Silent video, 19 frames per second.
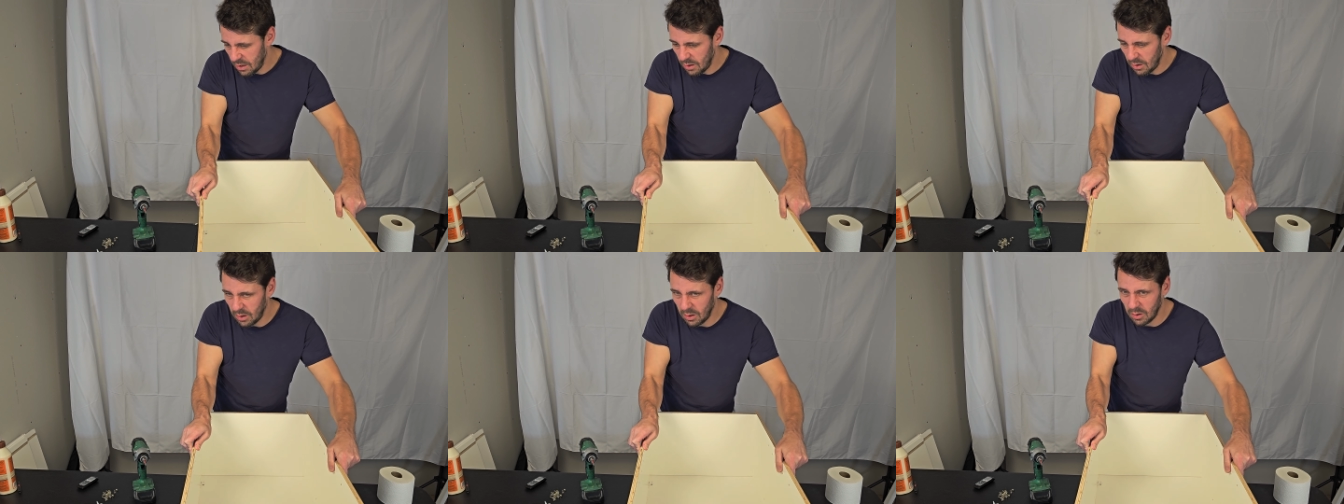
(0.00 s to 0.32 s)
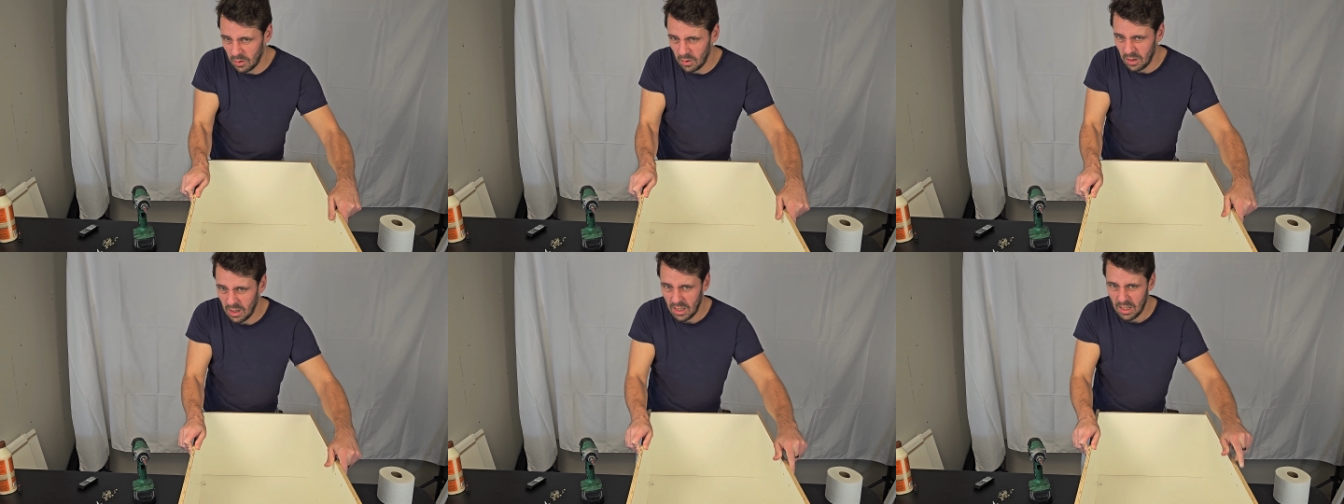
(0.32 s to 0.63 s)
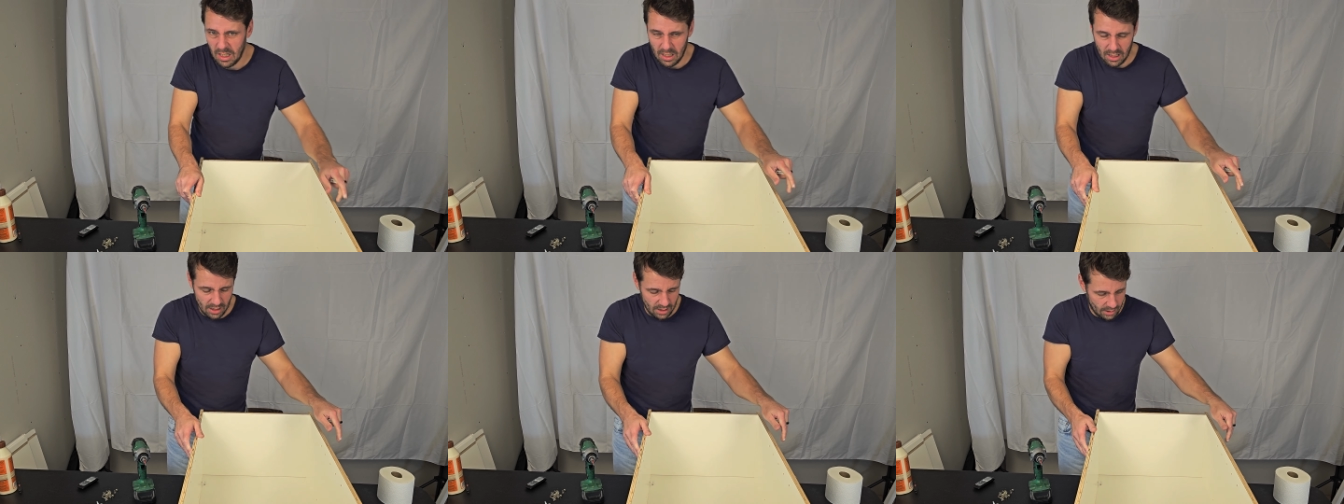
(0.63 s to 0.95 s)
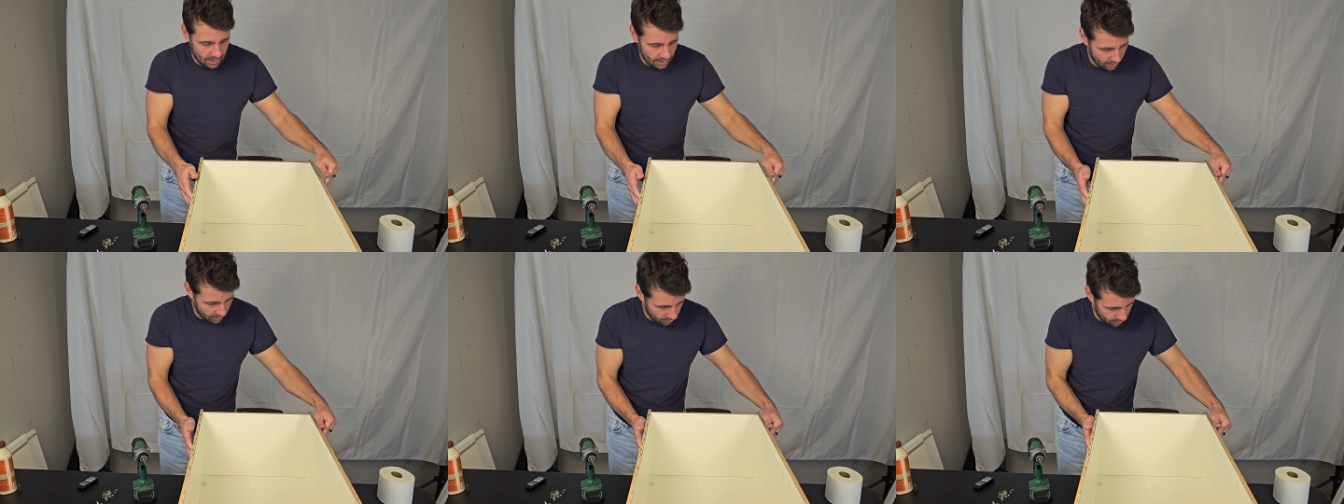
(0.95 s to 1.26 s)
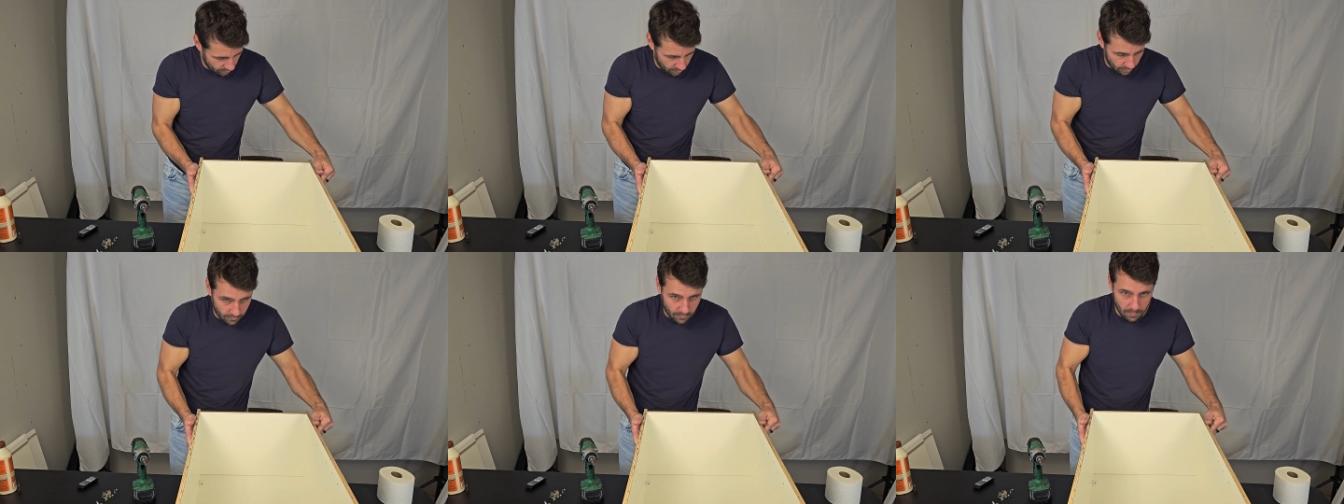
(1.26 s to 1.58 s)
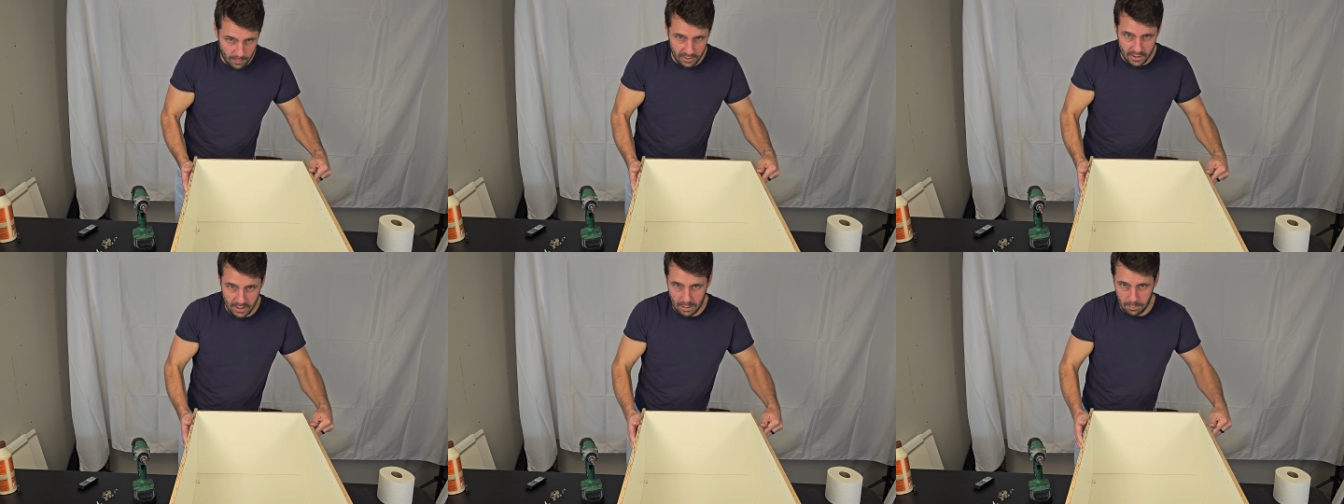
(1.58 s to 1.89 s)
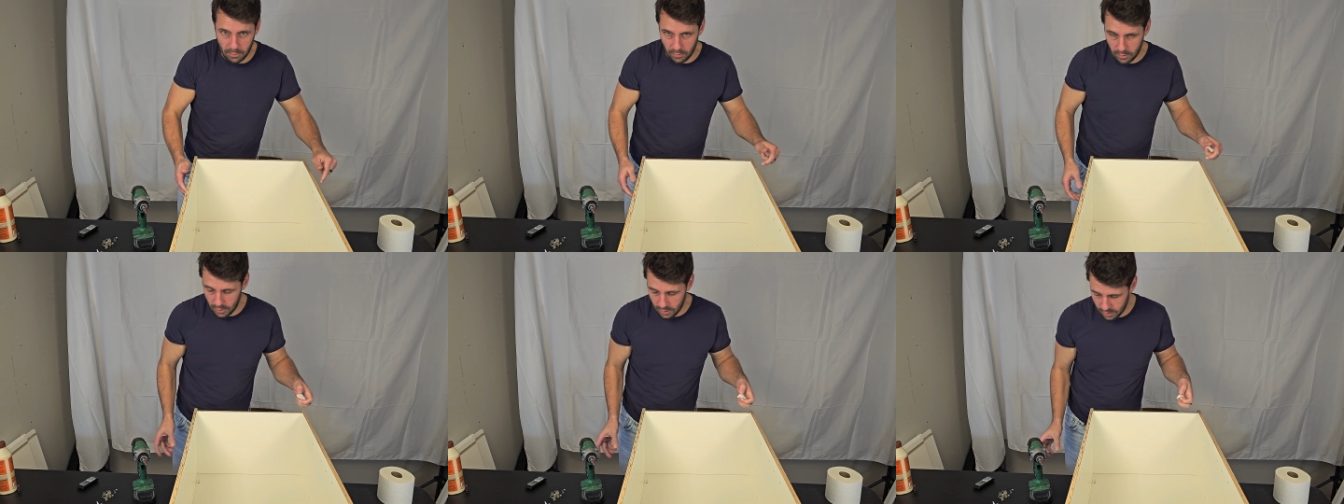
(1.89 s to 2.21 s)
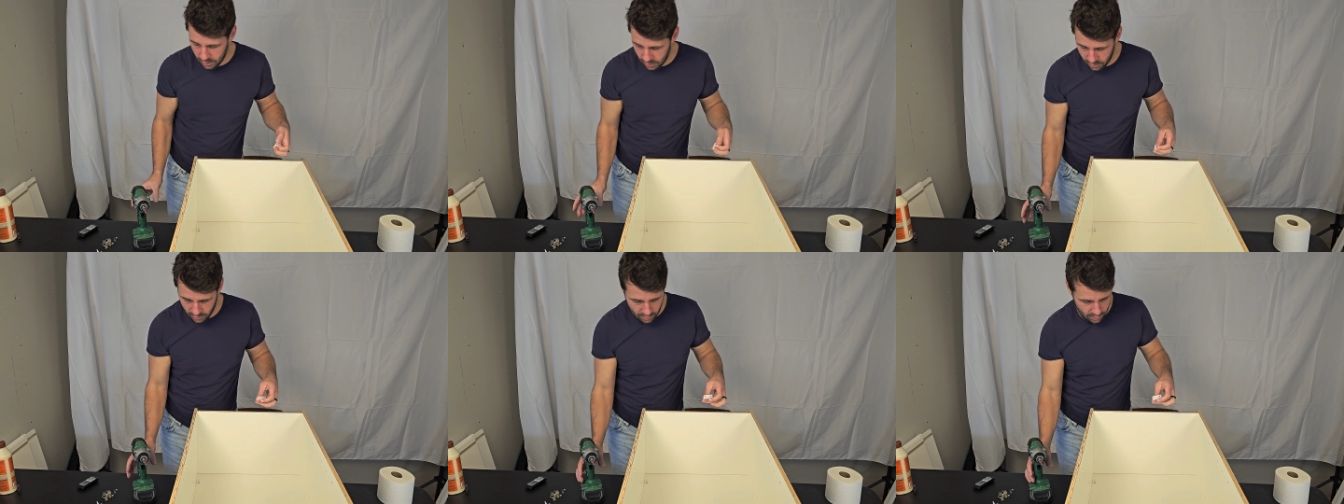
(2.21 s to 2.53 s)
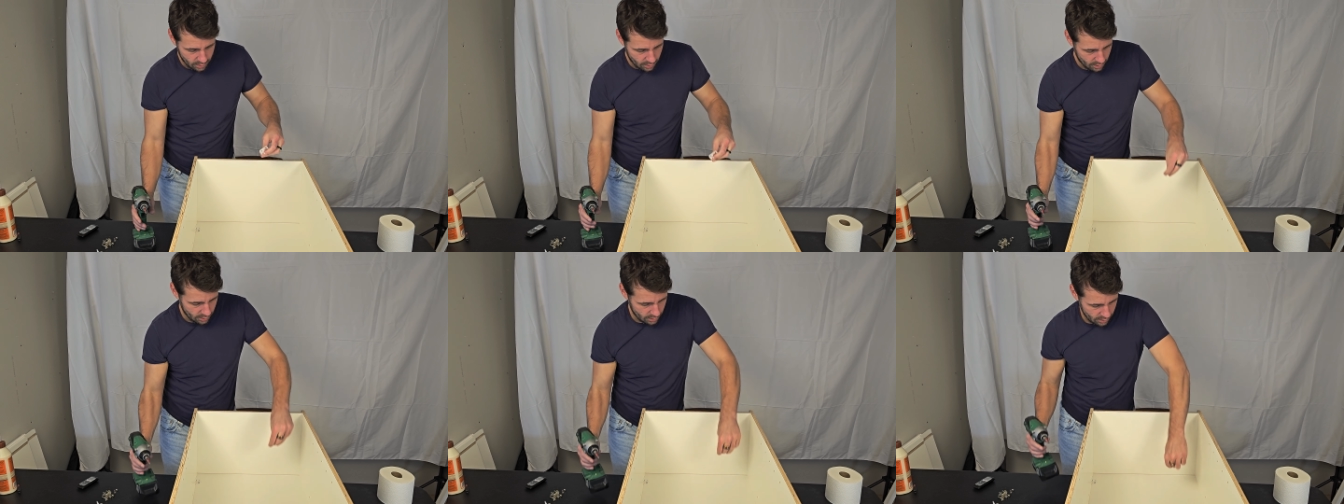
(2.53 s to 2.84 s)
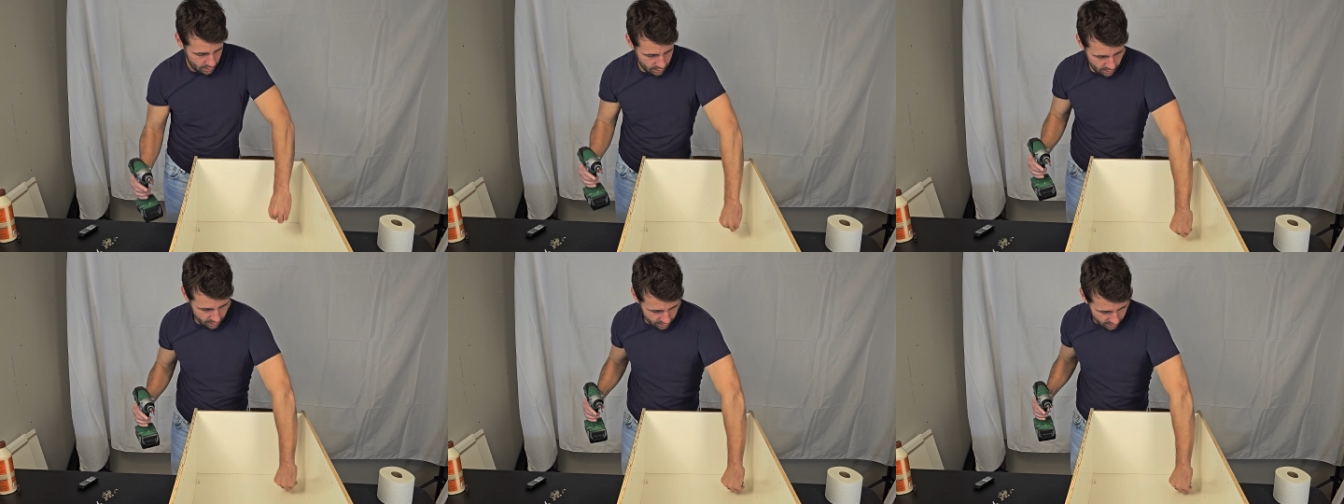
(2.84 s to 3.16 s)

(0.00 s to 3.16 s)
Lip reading: oh, got glue all over my table. Then